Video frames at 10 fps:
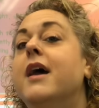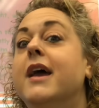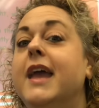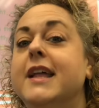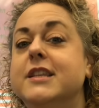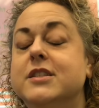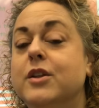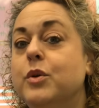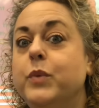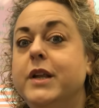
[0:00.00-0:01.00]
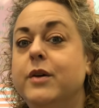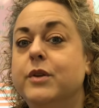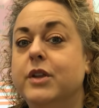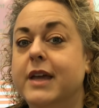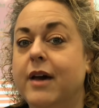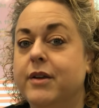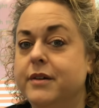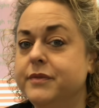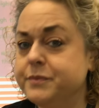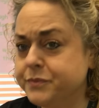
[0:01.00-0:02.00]
He had this little window to look out
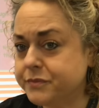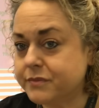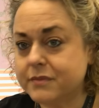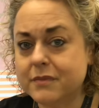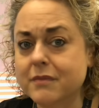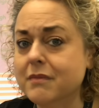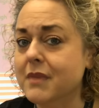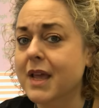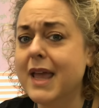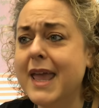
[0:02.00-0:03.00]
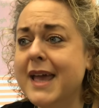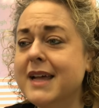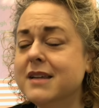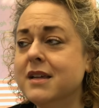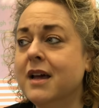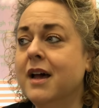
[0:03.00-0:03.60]
of, and